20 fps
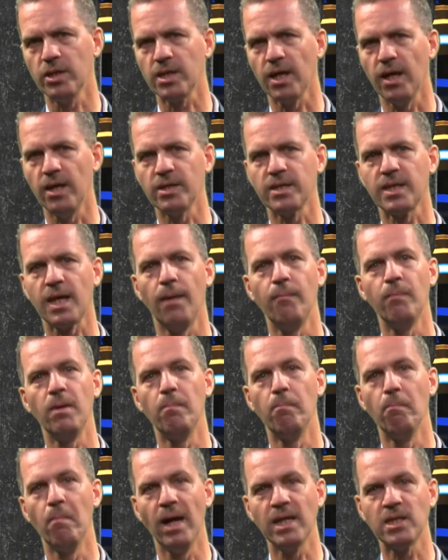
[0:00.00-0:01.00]
cells can be
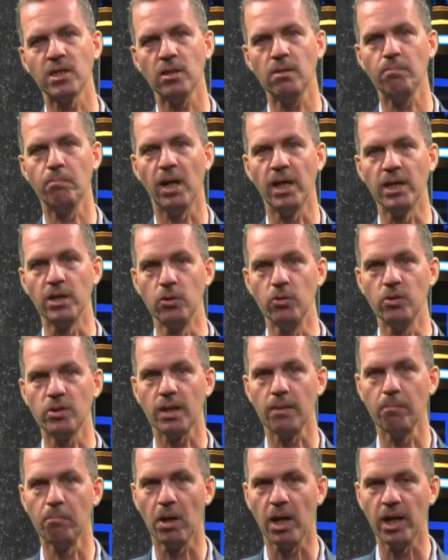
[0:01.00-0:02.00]
measured by
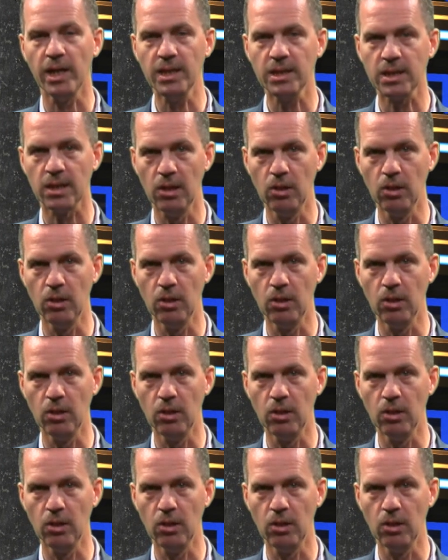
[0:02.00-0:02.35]
using bias